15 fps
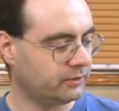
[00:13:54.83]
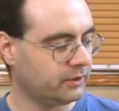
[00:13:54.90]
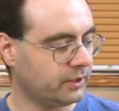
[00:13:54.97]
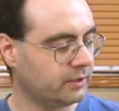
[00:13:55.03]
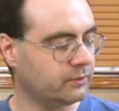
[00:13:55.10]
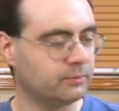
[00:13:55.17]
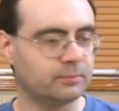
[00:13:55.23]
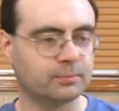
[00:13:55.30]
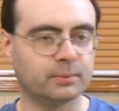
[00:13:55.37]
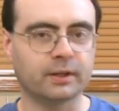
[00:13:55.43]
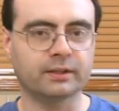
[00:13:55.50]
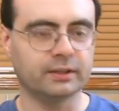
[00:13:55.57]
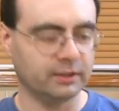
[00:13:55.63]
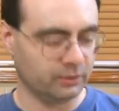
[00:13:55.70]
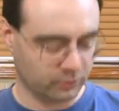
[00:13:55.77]
instead of
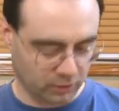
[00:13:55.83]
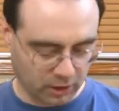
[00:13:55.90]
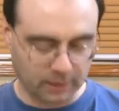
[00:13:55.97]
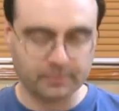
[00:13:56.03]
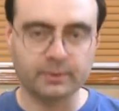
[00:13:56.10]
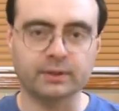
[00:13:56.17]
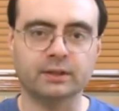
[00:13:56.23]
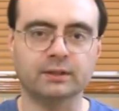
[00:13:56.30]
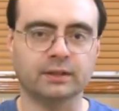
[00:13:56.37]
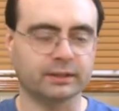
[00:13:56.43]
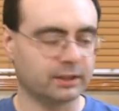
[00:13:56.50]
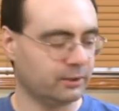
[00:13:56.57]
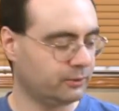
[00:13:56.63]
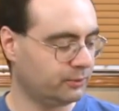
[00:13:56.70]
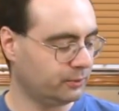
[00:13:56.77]
plucking it or comping it
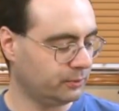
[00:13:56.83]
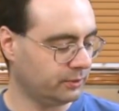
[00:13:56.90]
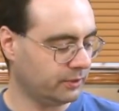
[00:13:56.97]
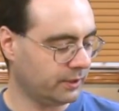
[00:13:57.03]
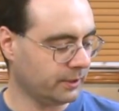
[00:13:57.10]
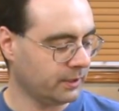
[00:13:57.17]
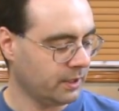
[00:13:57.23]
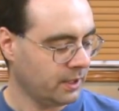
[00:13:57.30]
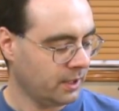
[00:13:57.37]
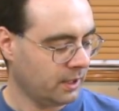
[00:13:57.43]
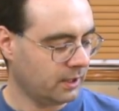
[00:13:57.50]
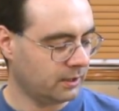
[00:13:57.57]
like I was doing there,